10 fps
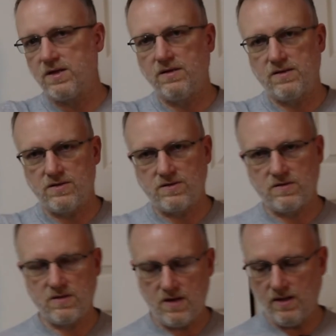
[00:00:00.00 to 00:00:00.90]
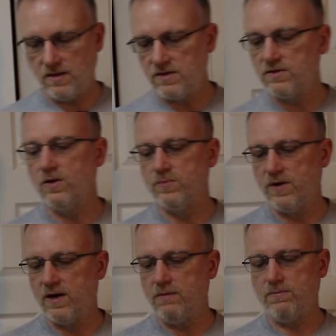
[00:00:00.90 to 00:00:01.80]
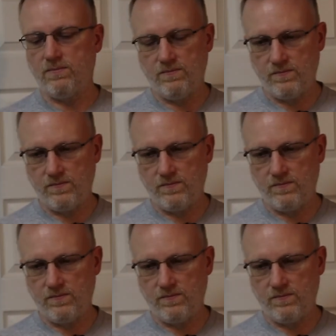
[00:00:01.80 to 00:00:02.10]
get this at least opened up.